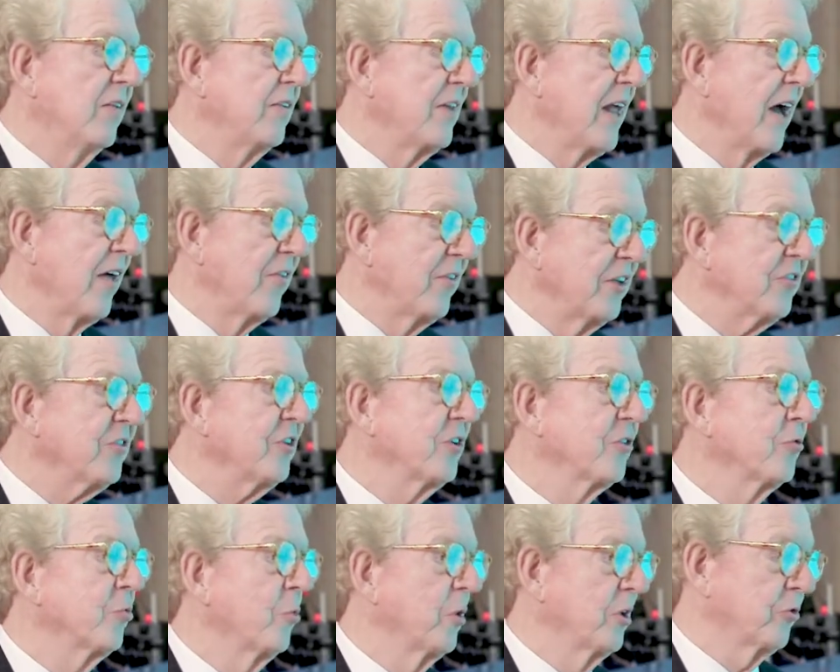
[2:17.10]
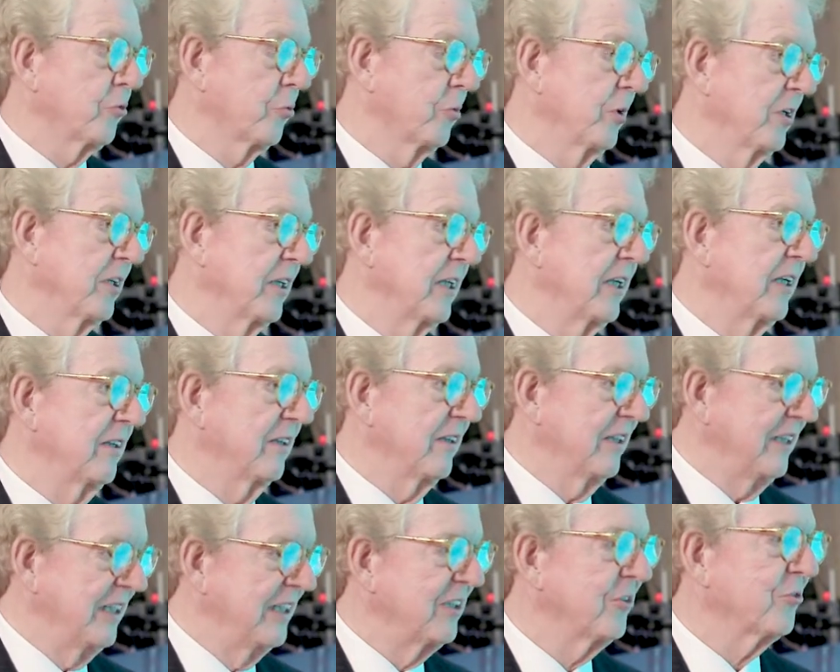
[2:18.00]
now this is what's really
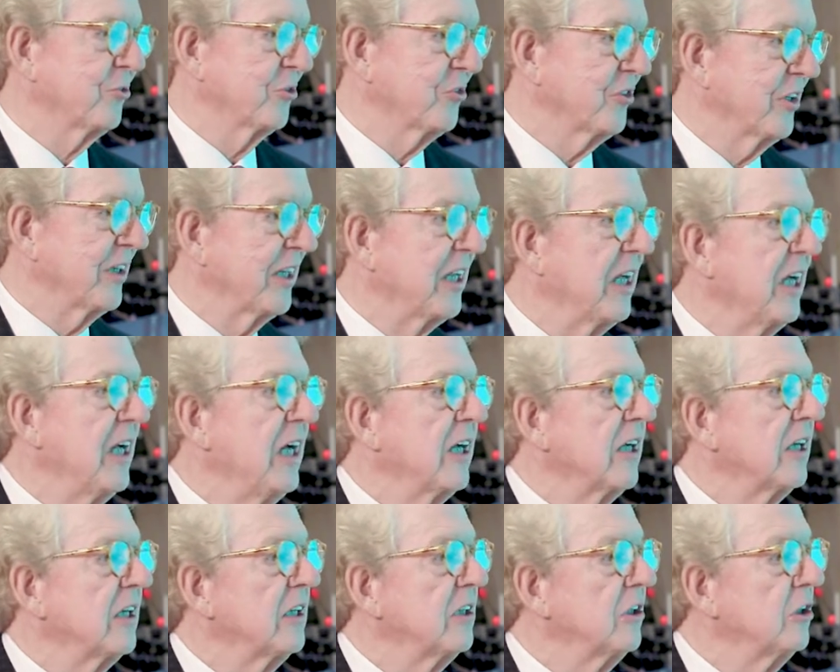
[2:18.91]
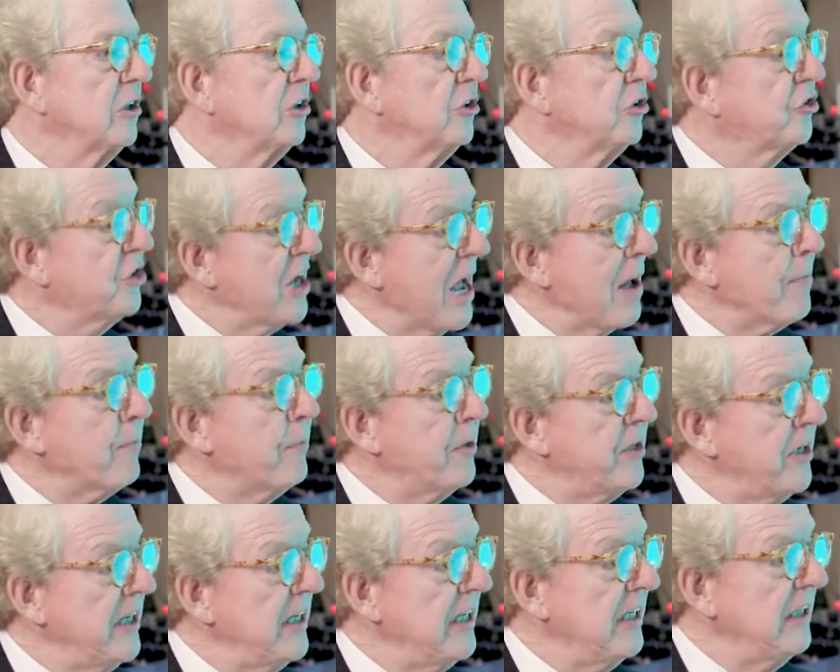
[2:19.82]
interesting.
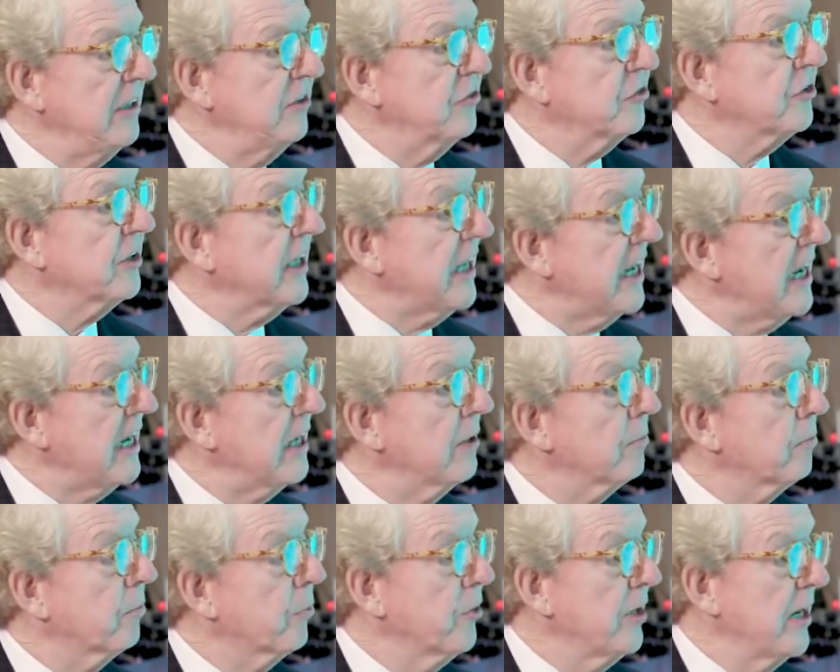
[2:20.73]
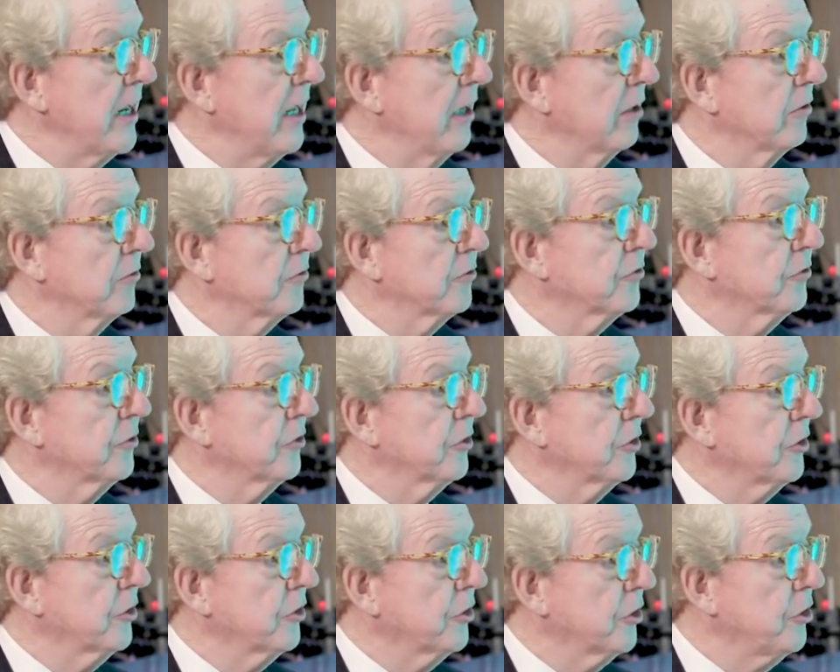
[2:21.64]
Japanese can't pronounce
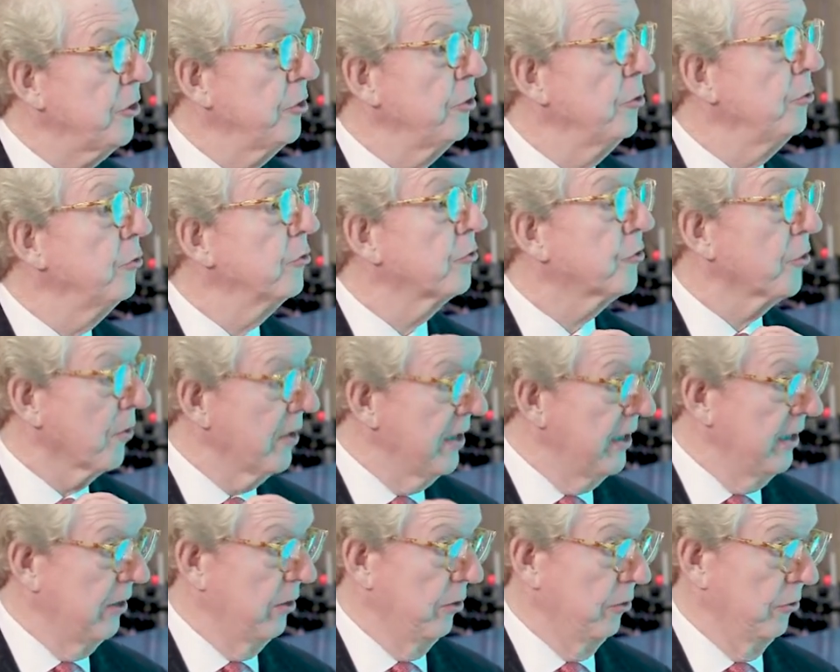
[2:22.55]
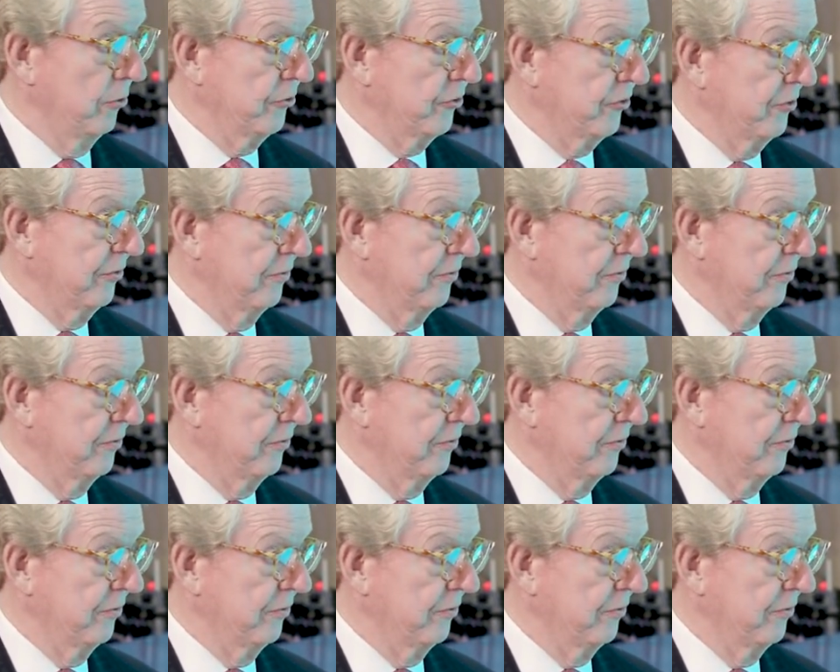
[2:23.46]
Q's or L's.